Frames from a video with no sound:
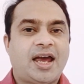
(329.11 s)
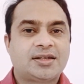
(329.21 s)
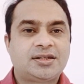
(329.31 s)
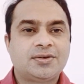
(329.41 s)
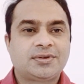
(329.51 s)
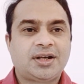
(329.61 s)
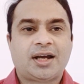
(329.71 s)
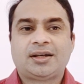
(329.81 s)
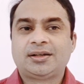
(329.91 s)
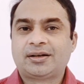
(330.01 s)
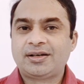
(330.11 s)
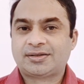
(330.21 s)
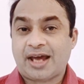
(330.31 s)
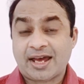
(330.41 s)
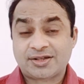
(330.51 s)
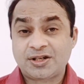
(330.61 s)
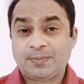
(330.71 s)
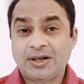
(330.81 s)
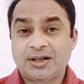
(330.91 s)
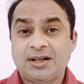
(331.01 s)
SGOT and increased
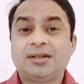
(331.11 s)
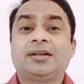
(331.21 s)
SGPT.